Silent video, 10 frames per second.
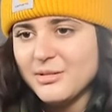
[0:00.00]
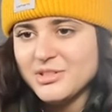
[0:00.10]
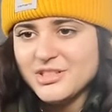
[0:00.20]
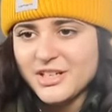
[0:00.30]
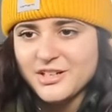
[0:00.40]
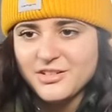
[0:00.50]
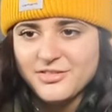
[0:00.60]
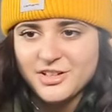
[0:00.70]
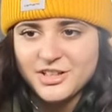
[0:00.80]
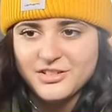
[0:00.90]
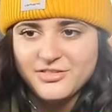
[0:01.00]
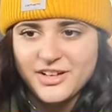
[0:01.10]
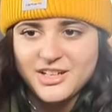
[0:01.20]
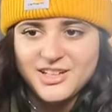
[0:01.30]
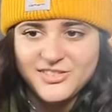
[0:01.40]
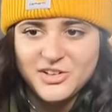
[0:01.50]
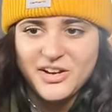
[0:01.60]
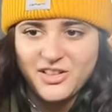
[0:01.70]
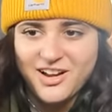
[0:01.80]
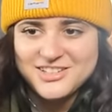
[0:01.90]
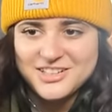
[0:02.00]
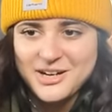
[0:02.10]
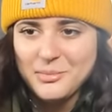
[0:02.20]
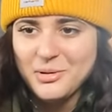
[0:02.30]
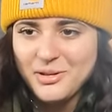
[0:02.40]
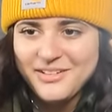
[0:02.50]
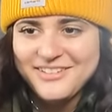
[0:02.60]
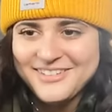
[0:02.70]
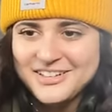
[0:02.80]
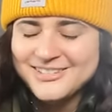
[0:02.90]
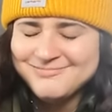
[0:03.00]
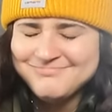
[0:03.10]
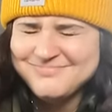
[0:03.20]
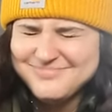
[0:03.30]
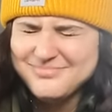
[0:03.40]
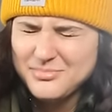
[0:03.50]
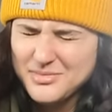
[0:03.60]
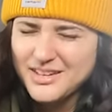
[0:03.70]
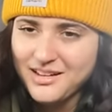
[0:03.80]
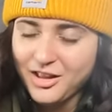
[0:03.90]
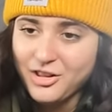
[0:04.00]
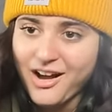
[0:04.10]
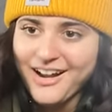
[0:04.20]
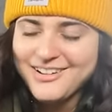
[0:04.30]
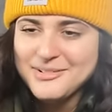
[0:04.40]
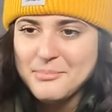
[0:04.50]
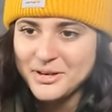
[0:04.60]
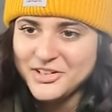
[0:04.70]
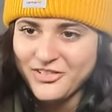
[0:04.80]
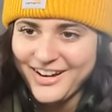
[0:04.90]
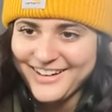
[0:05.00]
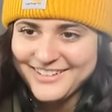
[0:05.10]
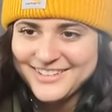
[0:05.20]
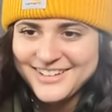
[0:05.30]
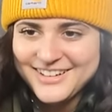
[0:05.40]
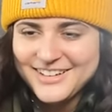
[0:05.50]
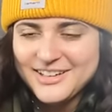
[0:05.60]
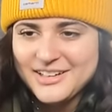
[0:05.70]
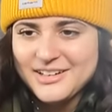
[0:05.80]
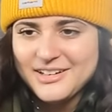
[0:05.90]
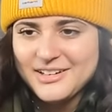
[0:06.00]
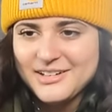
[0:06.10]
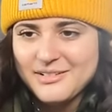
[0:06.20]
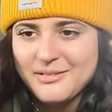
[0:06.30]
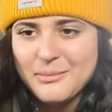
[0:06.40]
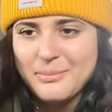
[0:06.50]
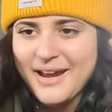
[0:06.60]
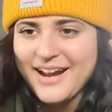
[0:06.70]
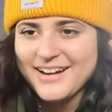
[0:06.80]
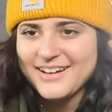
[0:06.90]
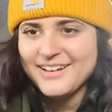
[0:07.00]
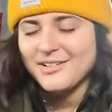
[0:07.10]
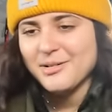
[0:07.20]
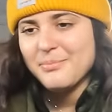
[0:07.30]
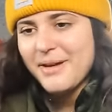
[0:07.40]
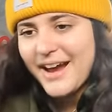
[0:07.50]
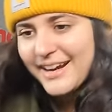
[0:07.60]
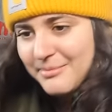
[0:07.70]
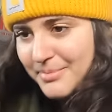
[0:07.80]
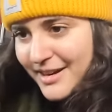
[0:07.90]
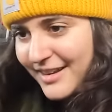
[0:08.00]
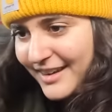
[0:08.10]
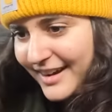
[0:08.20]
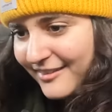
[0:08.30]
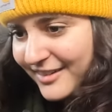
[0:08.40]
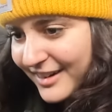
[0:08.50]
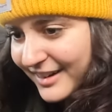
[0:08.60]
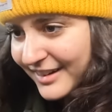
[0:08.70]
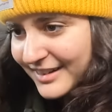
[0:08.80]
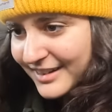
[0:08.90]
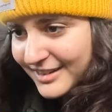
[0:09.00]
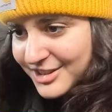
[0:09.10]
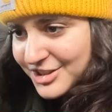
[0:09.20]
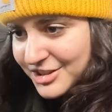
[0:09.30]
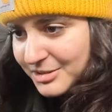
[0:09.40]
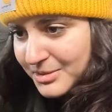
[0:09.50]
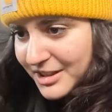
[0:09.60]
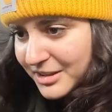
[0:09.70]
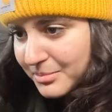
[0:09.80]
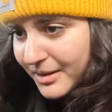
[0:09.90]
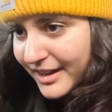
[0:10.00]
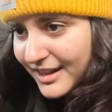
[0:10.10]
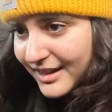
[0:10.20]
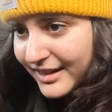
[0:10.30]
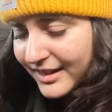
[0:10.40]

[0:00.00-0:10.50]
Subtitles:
I'm a sucker for a good fight, even though I lost a couple. A lot, but it's fine. We're back. We're back and better than ever. And this should be a good bite.